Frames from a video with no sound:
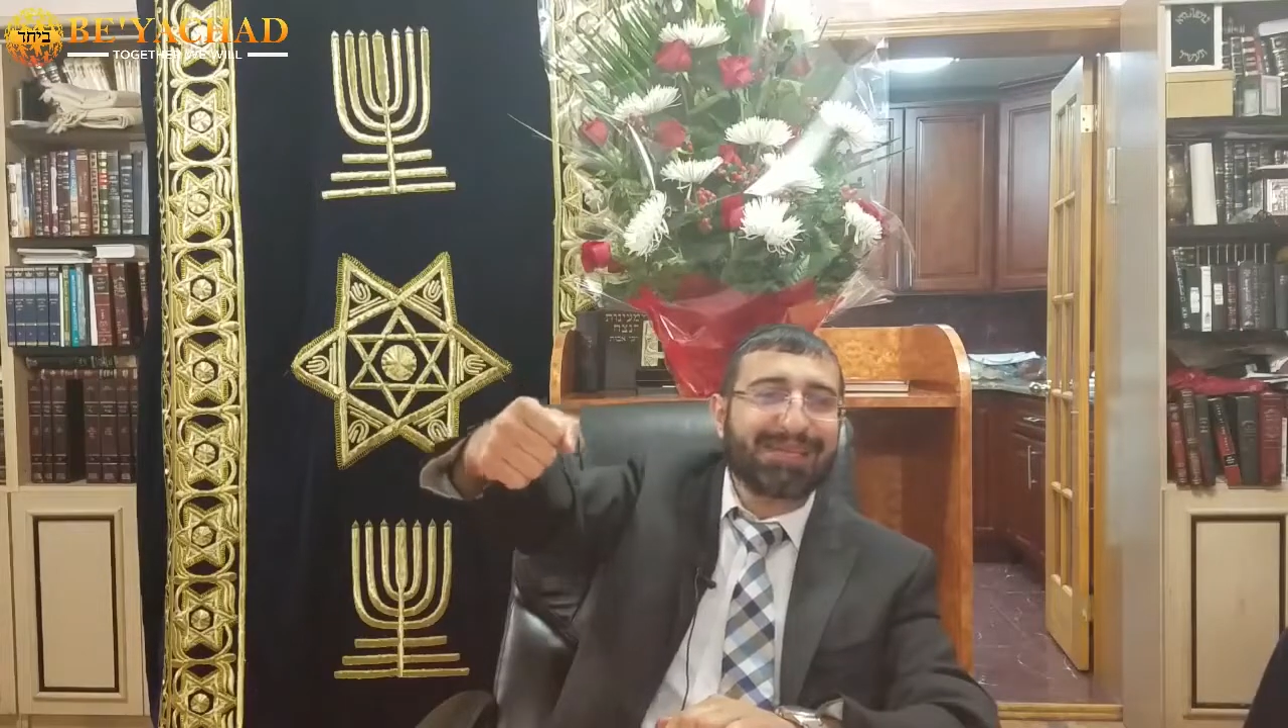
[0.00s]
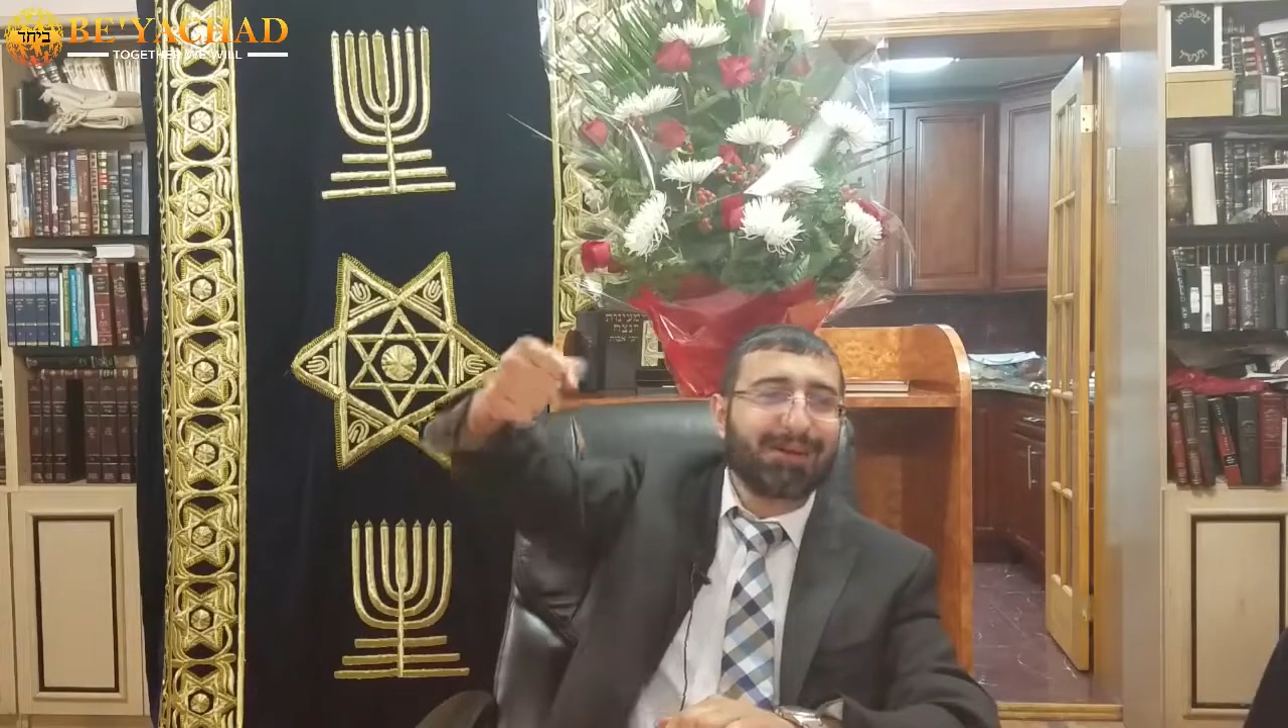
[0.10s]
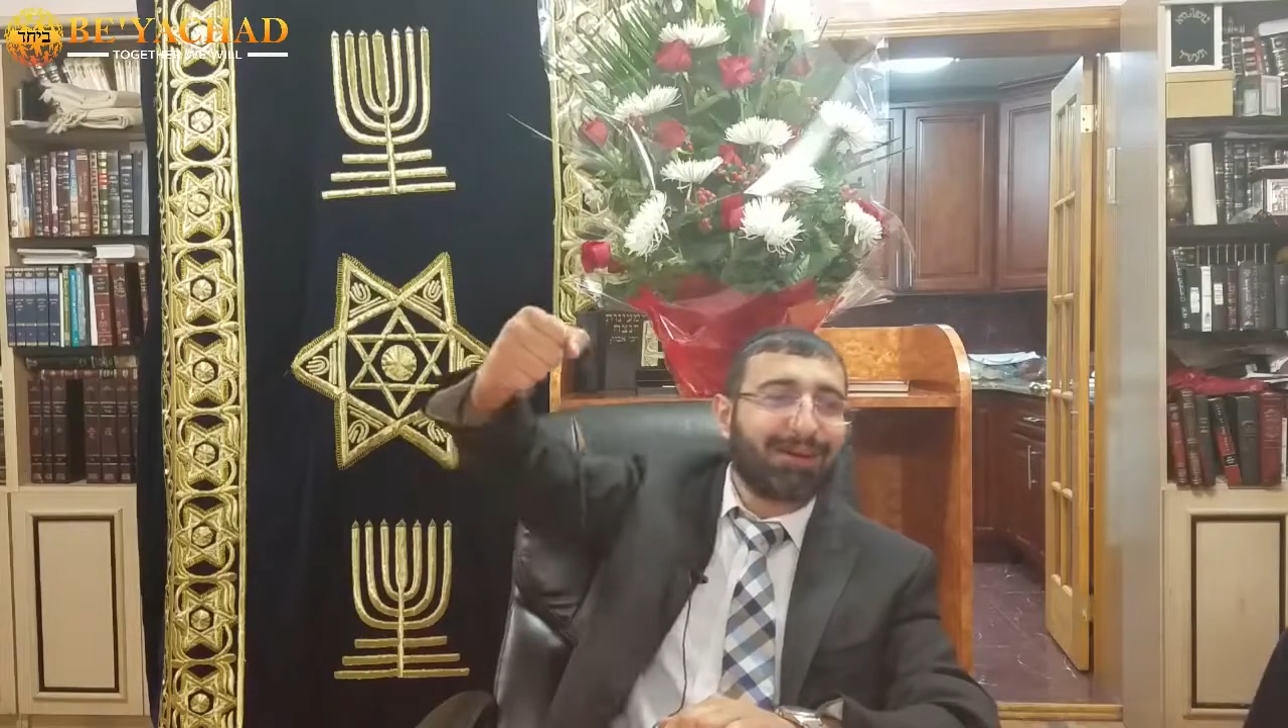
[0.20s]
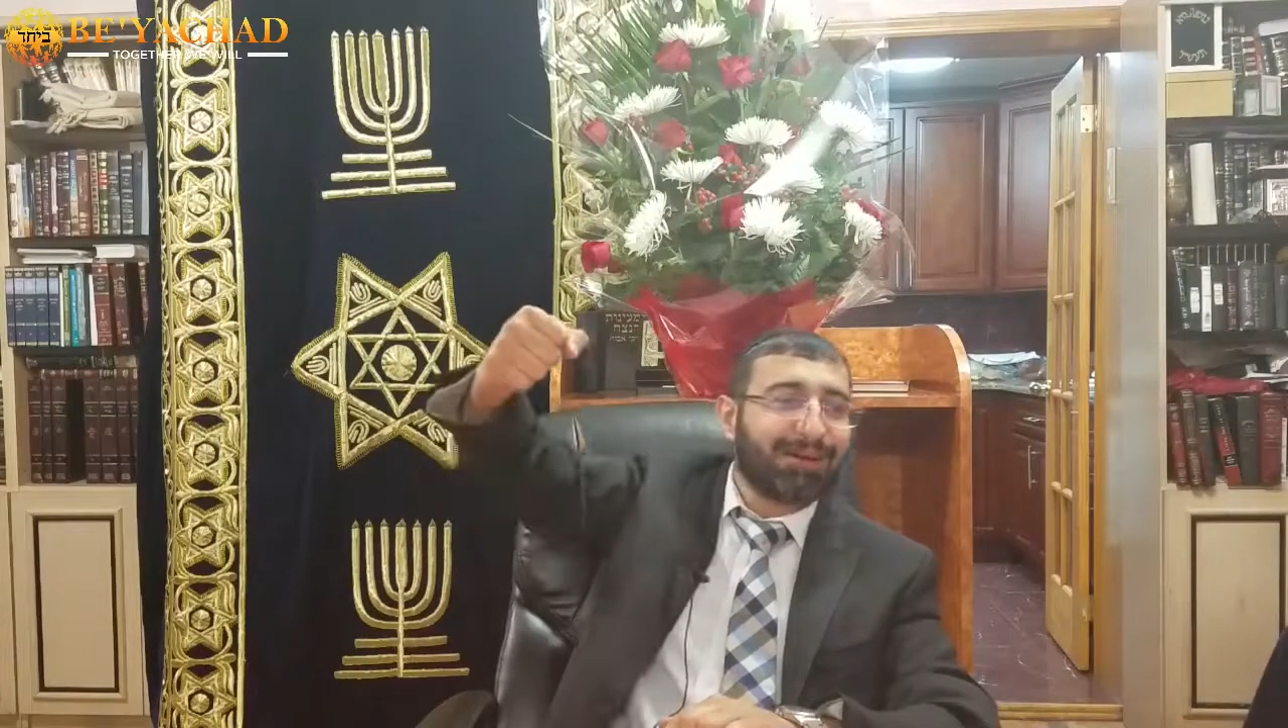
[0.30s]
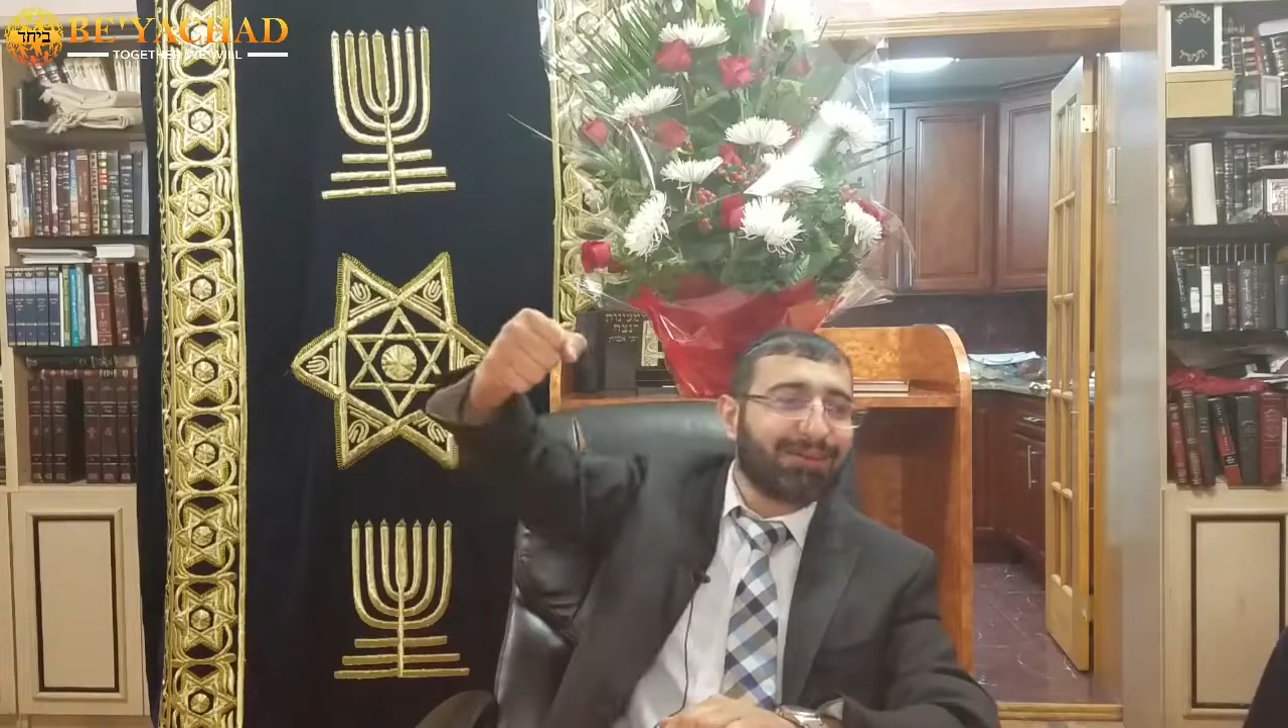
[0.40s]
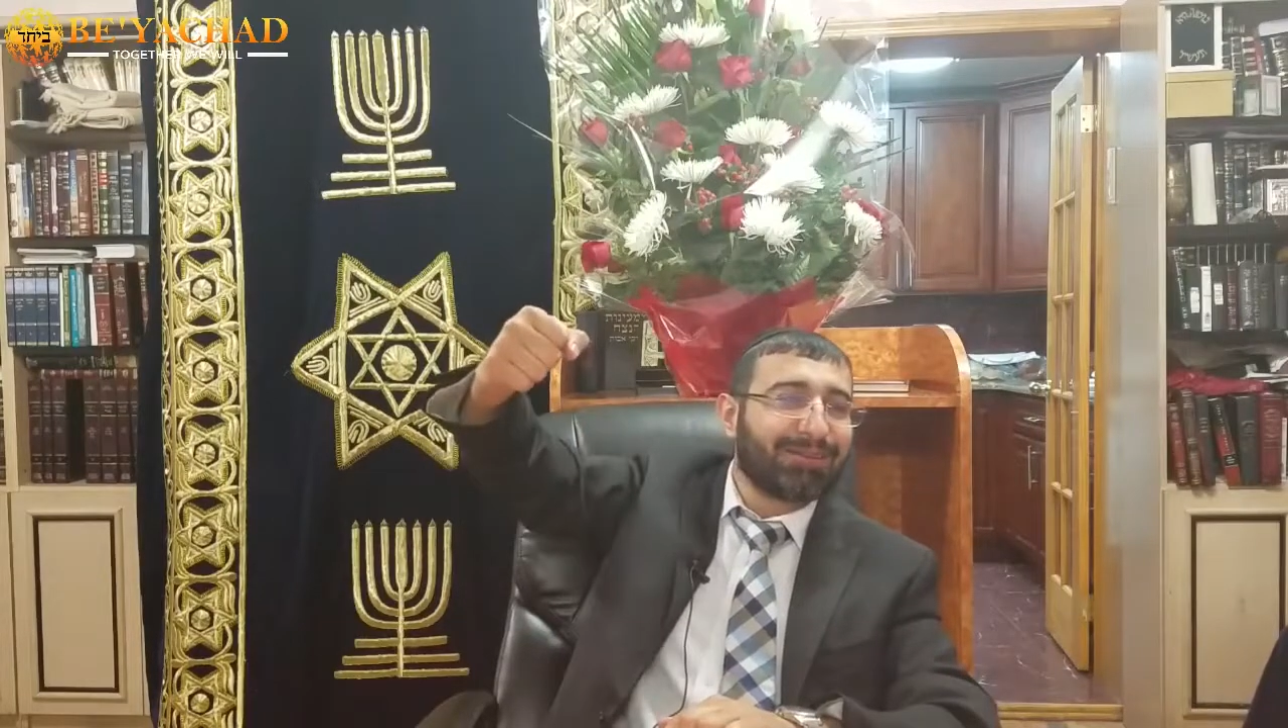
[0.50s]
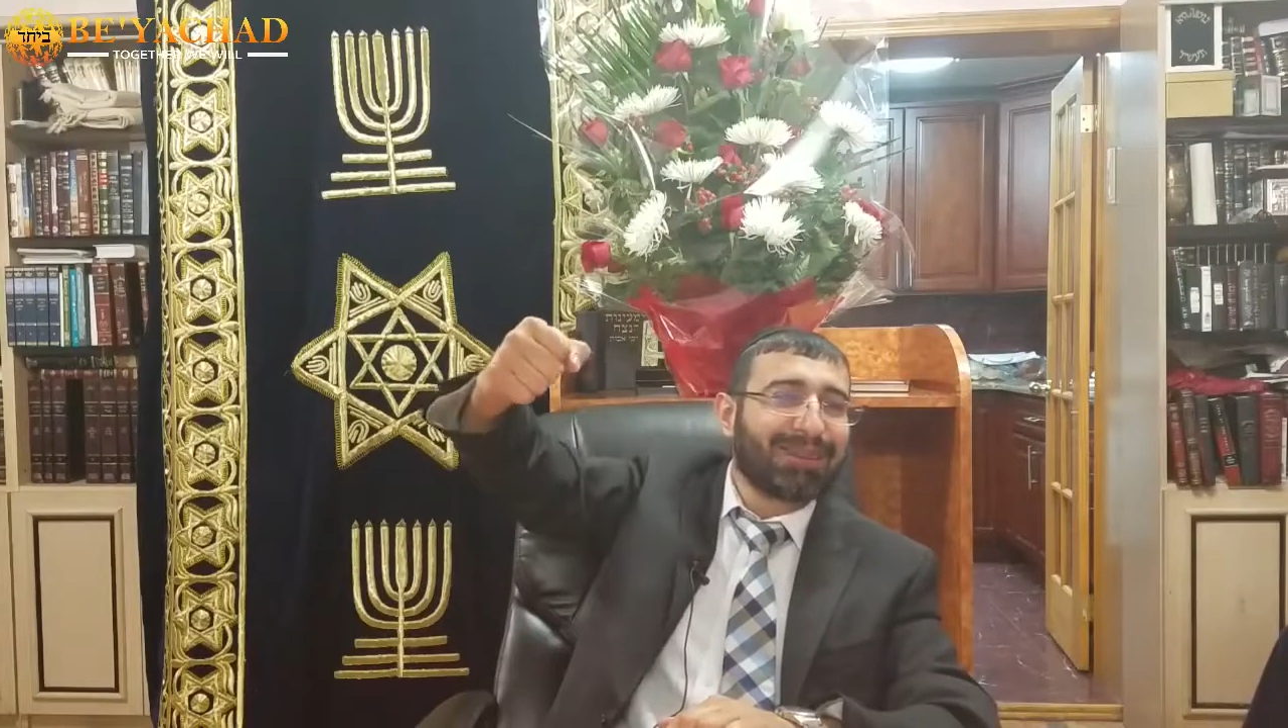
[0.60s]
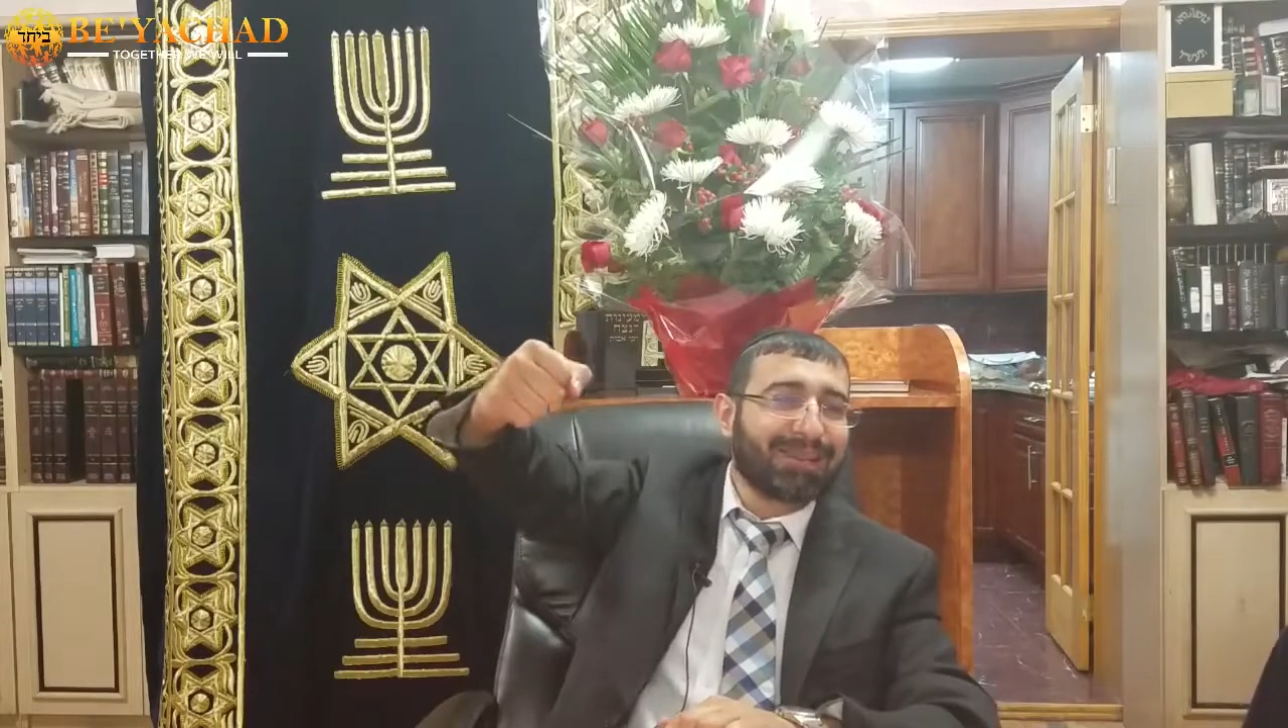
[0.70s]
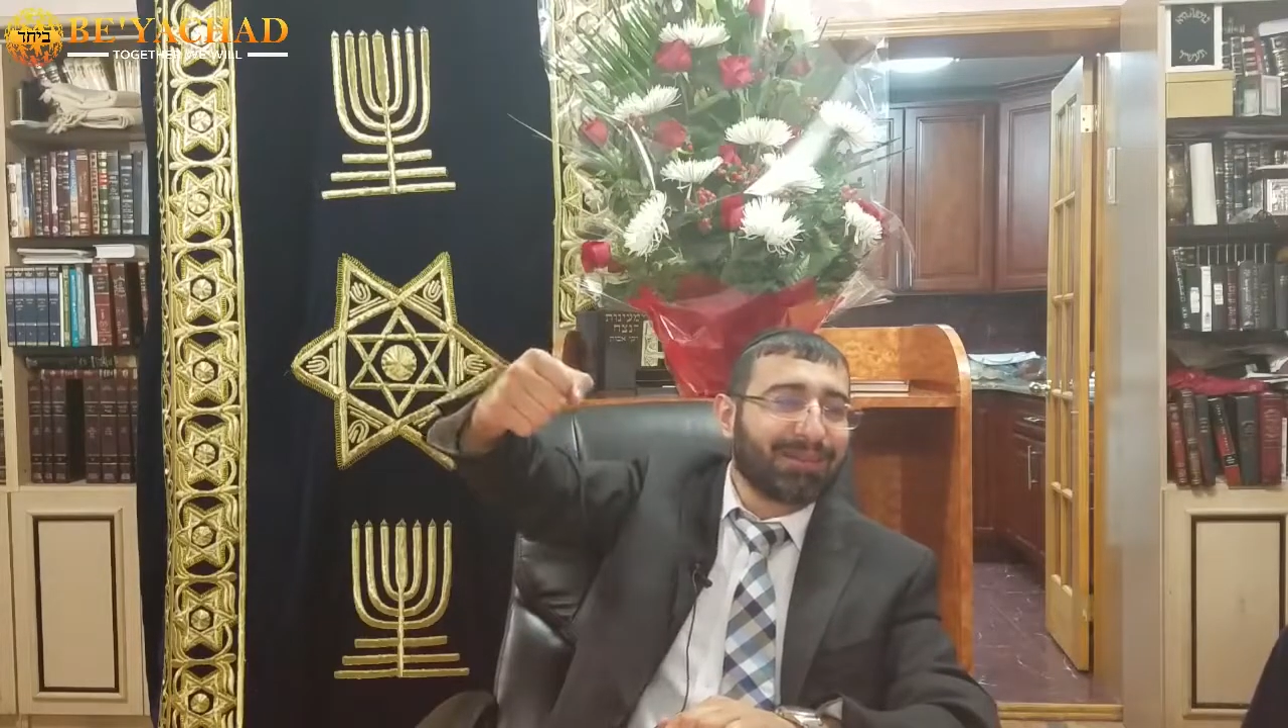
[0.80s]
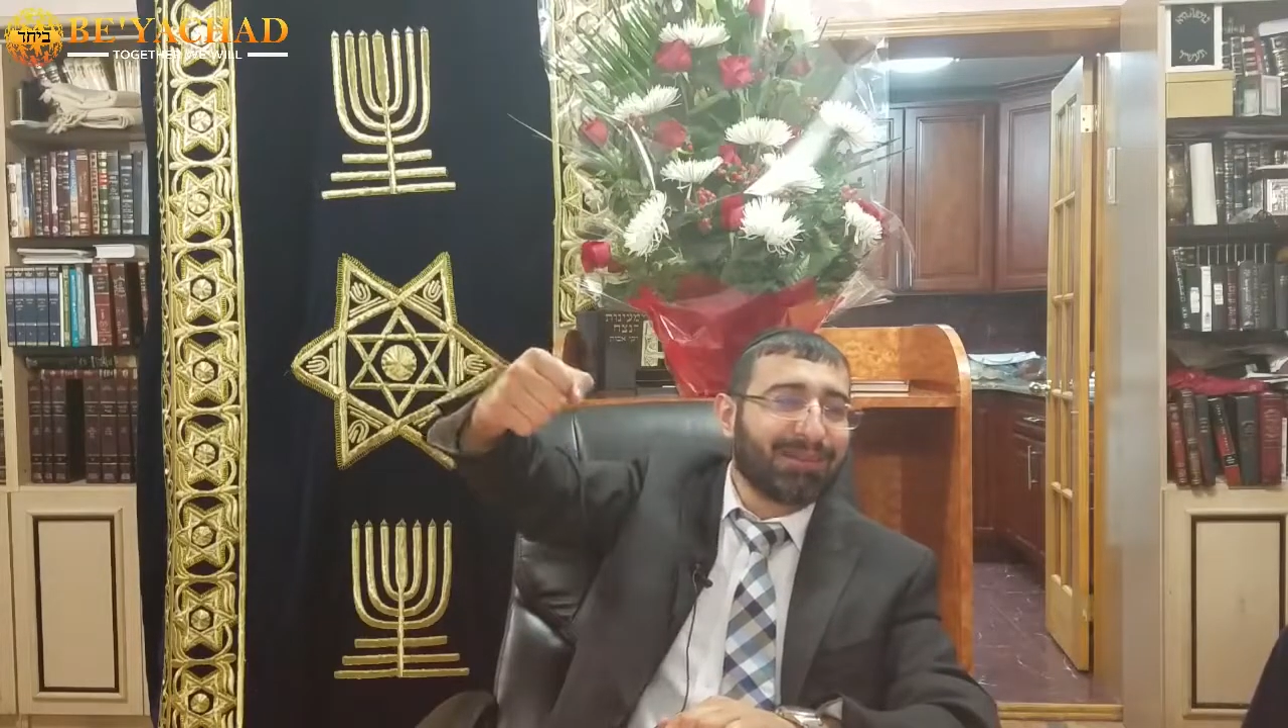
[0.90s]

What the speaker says: the